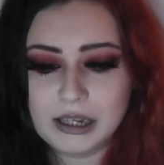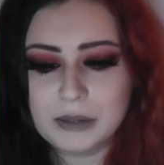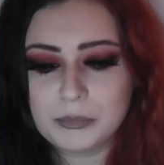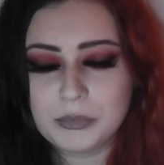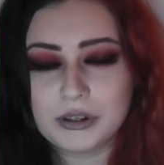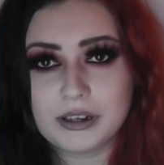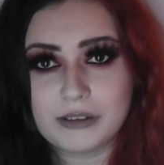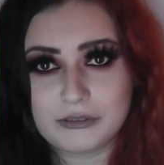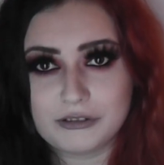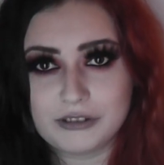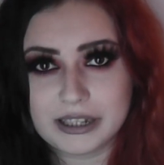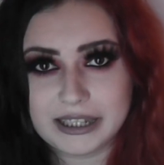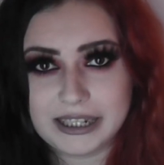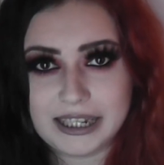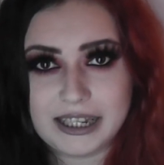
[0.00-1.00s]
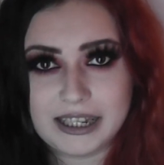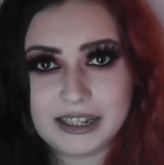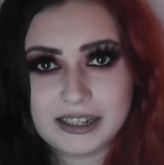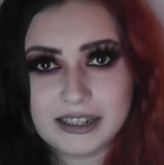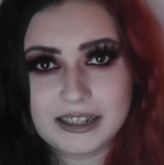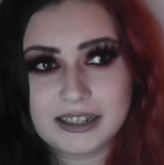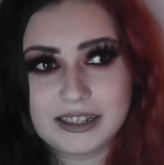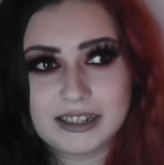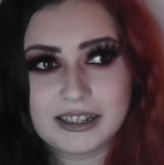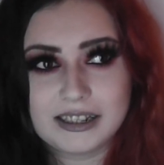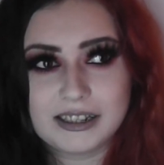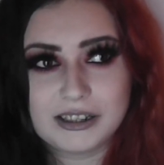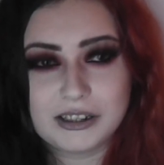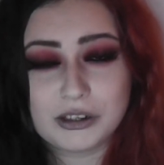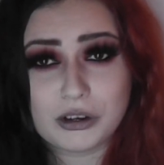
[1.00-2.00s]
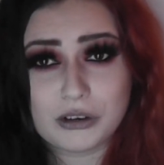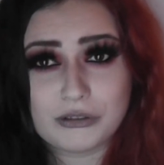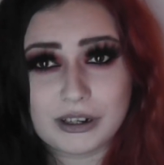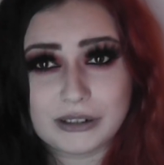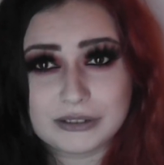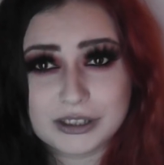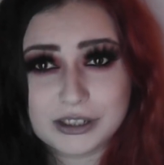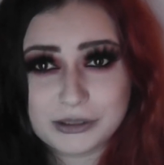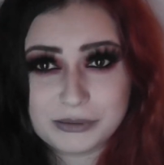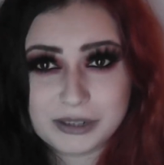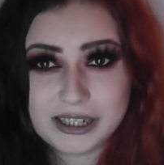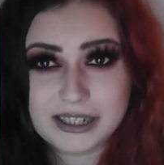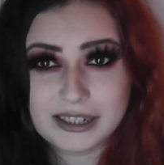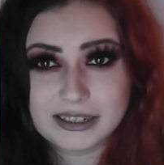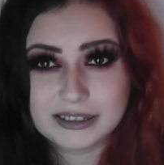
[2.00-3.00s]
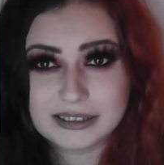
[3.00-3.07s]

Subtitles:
but never really got around to doing it.